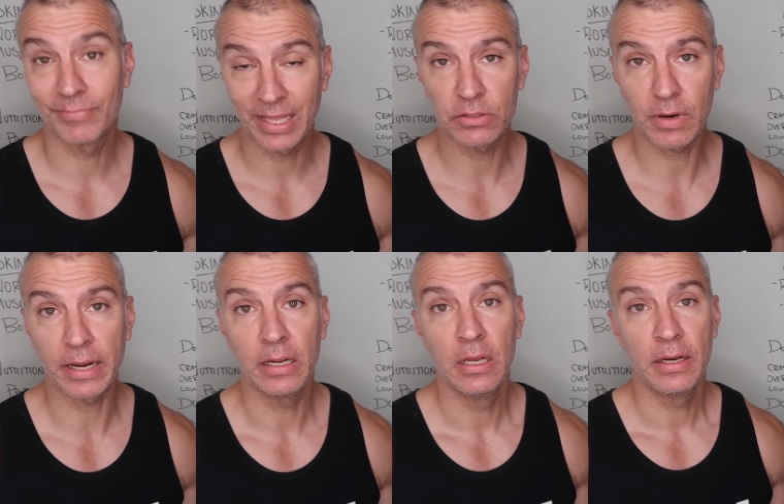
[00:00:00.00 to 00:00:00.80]
That's
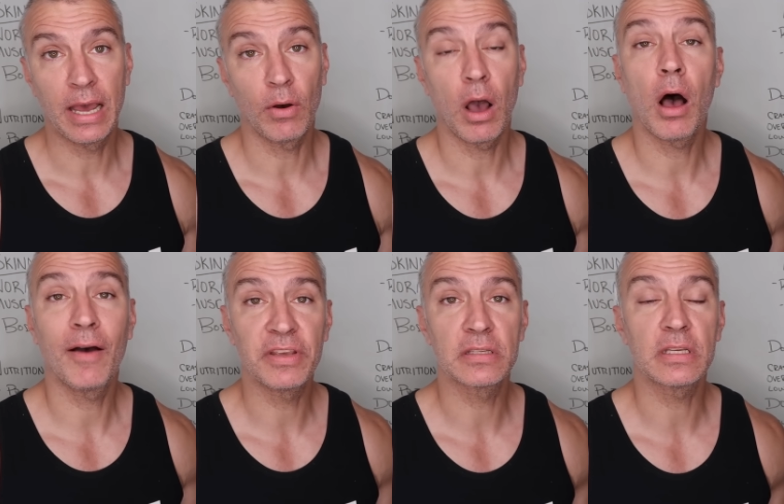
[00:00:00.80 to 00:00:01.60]
right. Now,
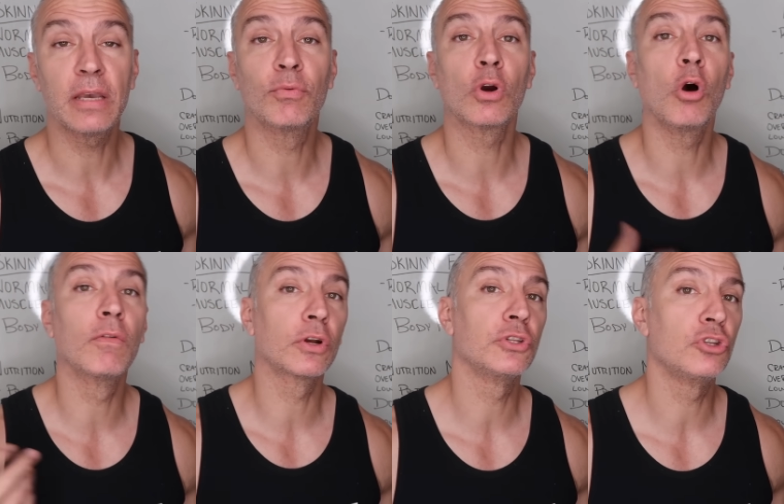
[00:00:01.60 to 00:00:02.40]
obviously, if we're
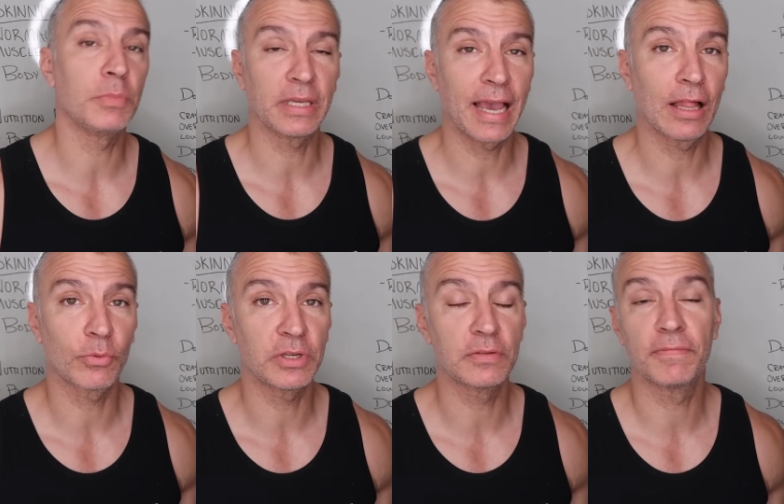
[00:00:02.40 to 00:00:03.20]
over-consuming
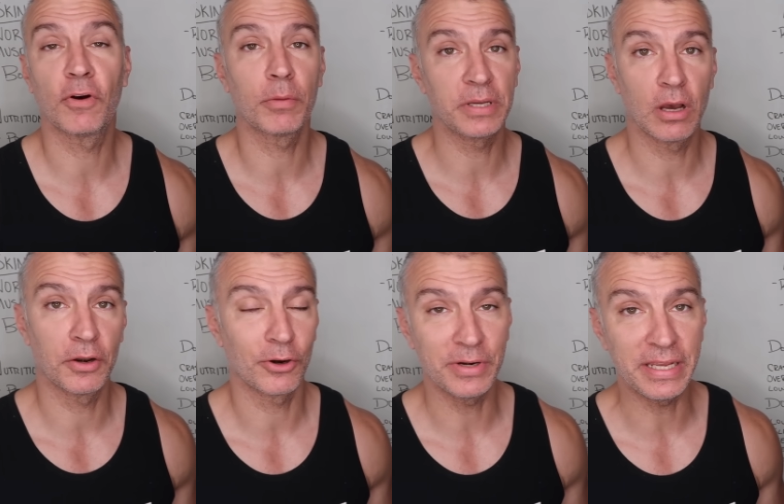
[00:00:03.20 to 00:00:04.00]
calories far
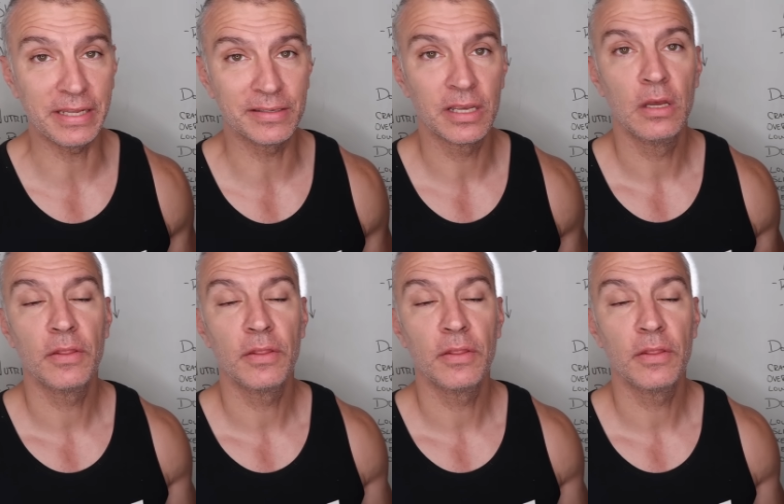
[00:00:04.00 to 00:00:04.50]
beyond our needs,